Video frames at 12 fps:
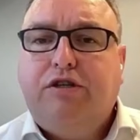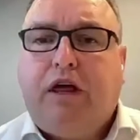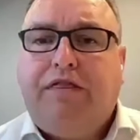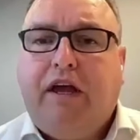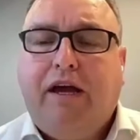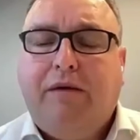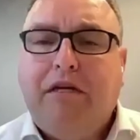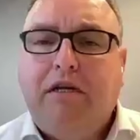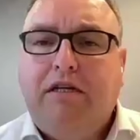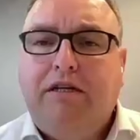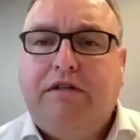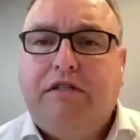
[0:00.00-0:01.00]
So I think I'm going
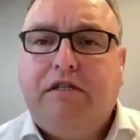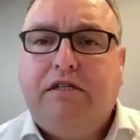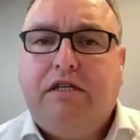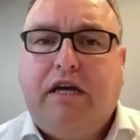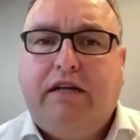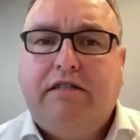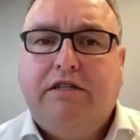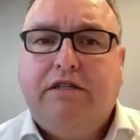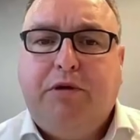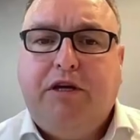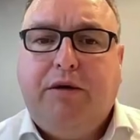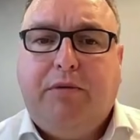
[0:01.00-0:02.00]
to leave it to Ziad to
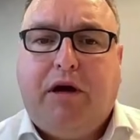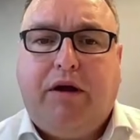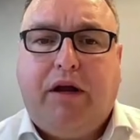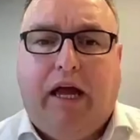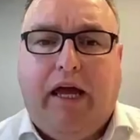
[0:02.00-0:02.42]
speak about